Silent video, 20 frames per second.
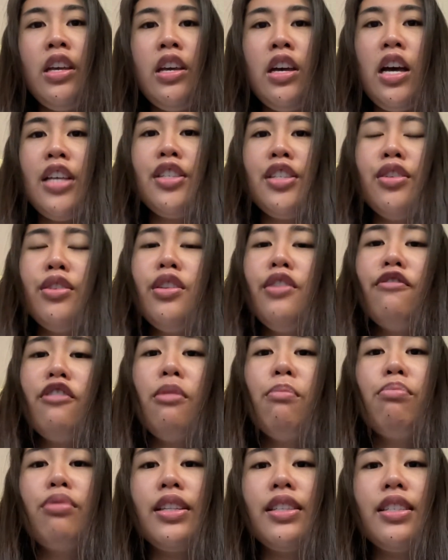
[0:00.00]
A student from
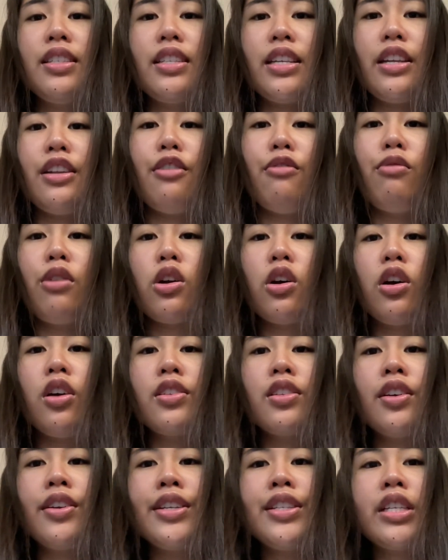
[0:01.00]
Princeton recalls
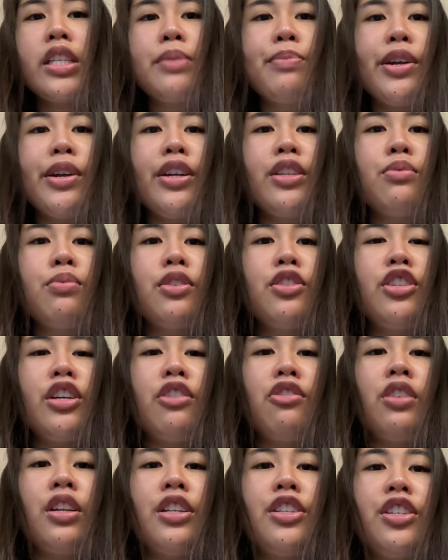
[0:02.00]
on his experience with
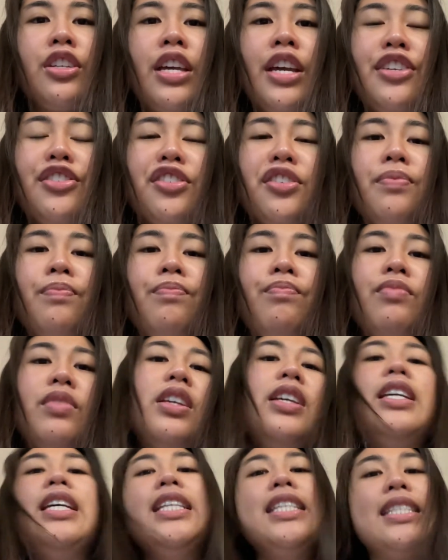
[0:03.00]
general education.
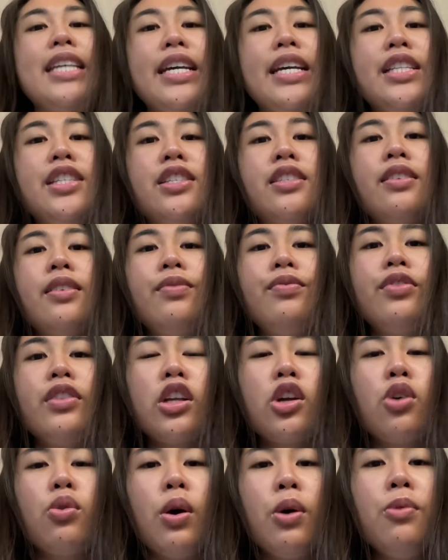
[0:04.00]
He states,
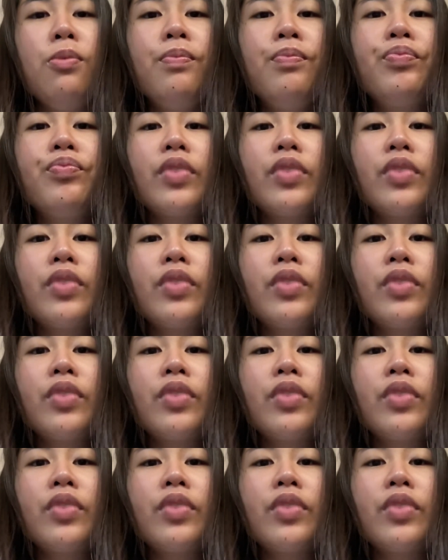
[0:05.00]
quote,